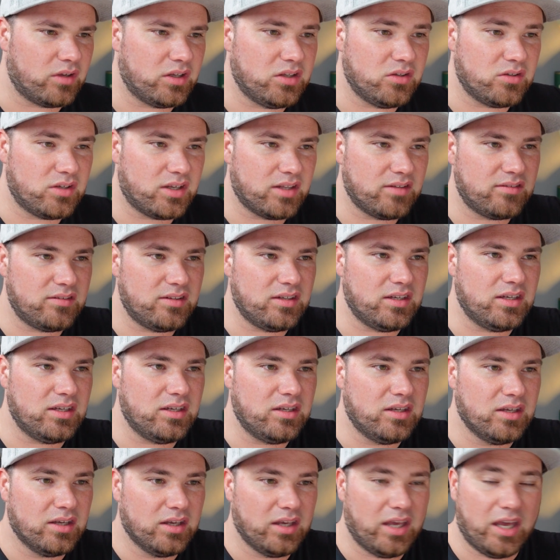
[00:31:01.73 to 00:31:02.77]
And you can
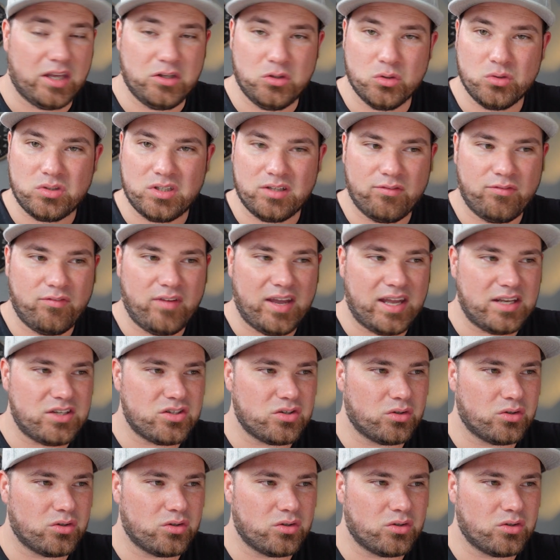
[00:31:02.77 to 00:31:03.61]
see using fetch,